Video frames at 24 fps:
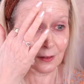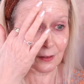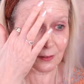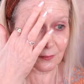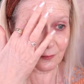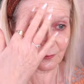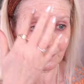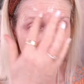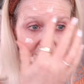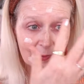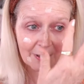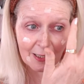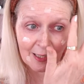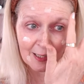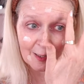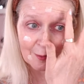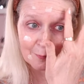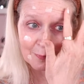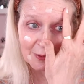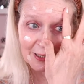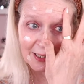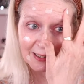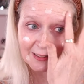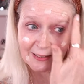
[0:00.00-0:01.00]
fair
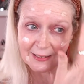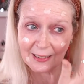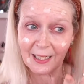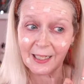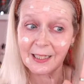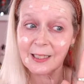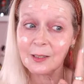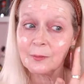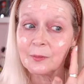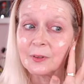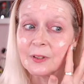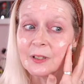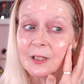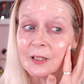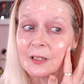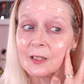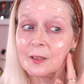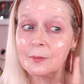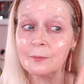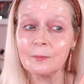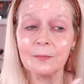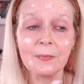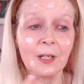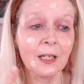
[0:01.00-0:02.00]
play to anyone that
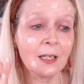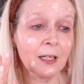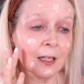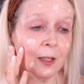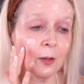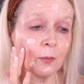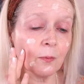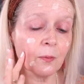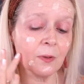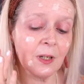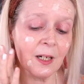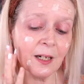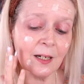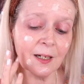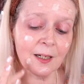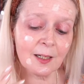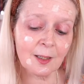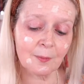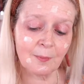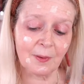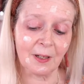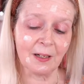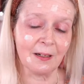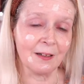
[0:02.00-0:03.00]
can make it
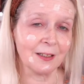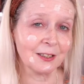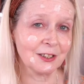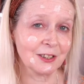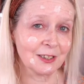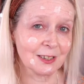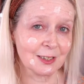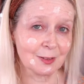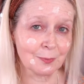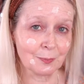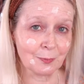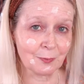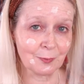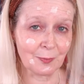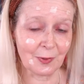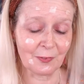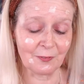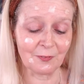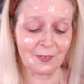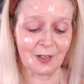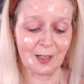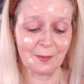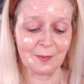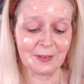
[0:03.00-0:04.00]
work, but I just
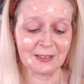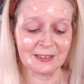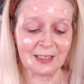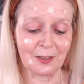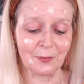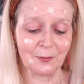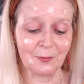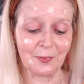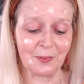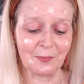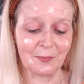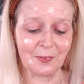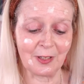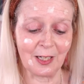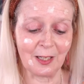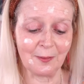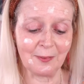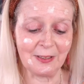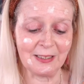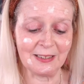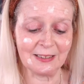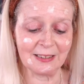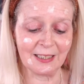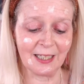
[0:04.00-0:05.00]
prefer myself with
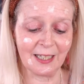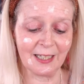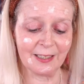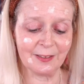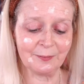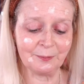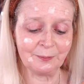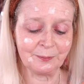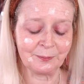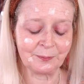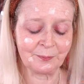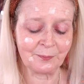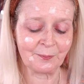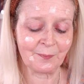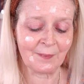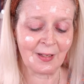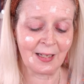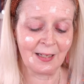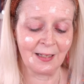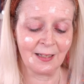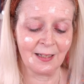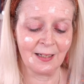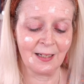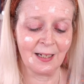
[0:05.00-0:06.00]
glowy skin.
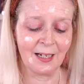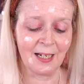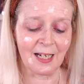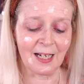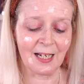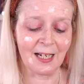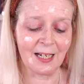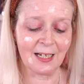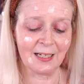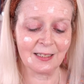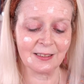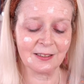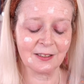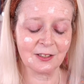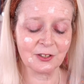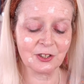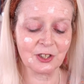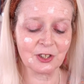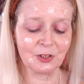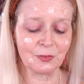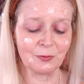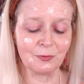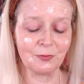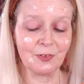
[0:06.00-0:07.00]
And I
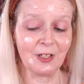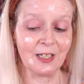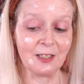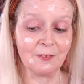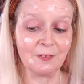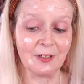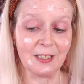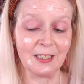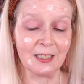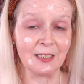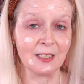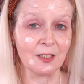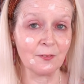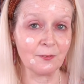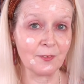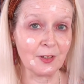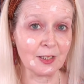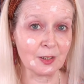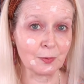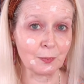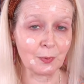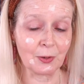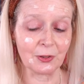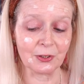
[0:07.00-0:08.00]
just really, really love
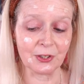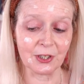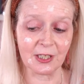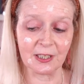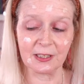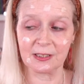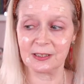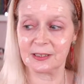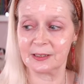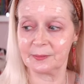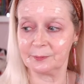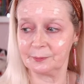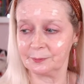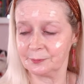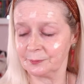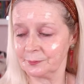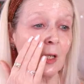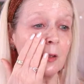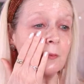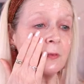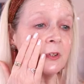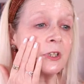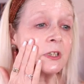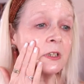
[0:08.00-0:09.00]
this product.
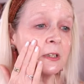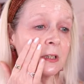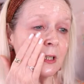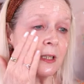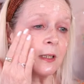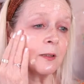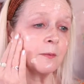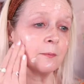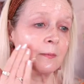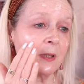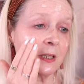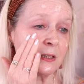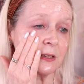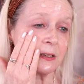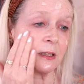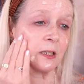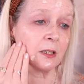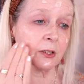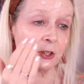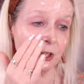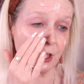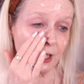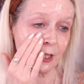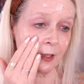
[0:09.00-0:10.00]
I'm just going to
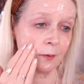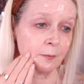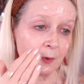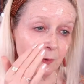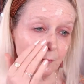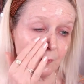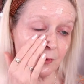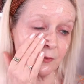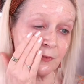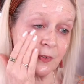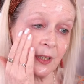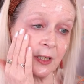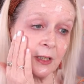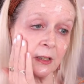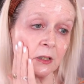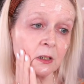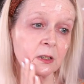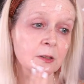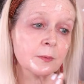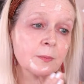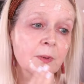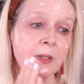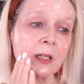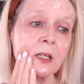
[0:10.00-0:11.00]
massage it in with my
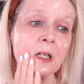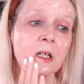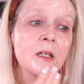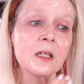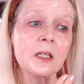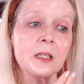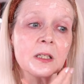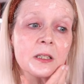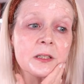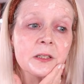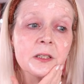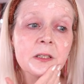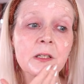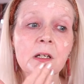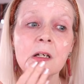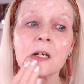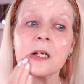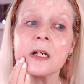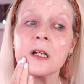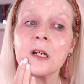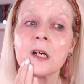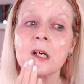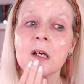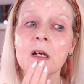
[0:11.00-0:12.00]
fingers because
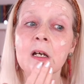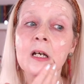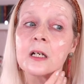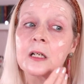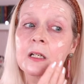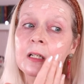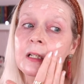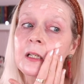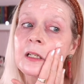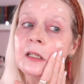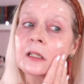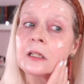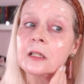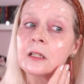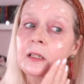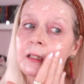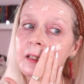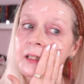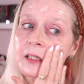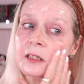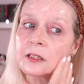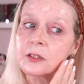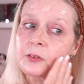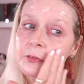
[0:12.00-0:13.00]

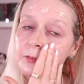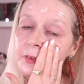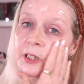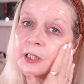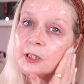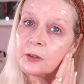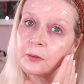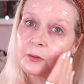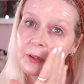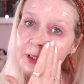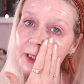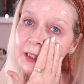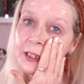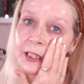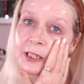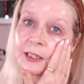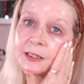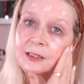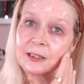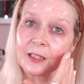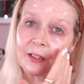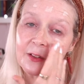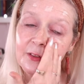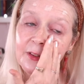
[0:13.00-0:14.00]
that's really all it
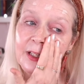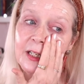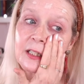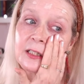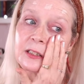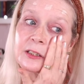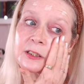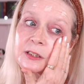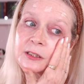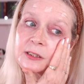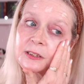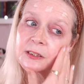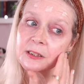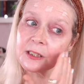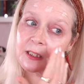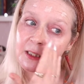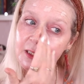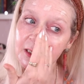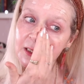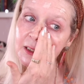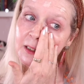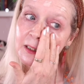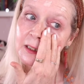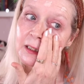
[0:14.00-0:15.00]
needs, I think. Just
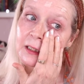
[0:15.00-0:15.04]
to